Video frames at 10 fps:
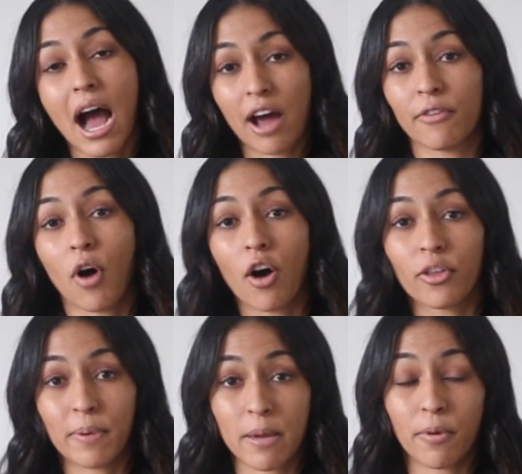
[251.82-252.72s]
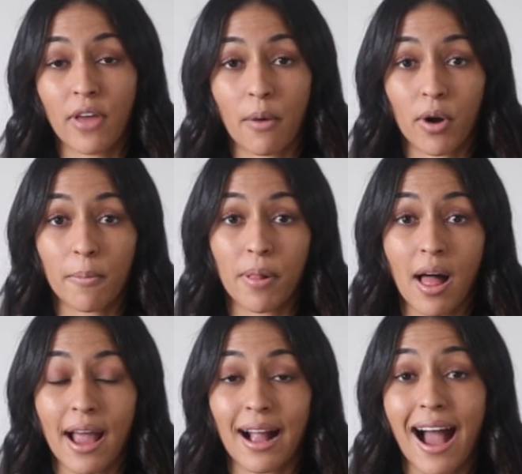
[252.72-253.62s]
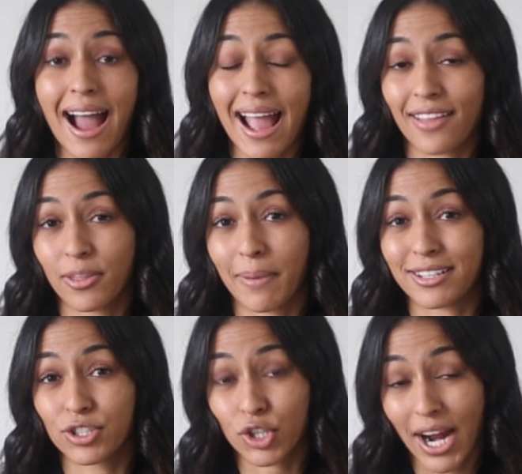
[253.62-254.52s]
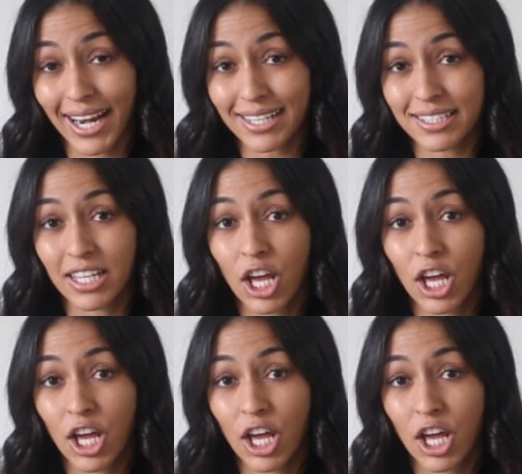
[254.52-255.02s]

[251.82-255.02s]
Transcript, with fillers: out of all the people that were applying, I had the best credit.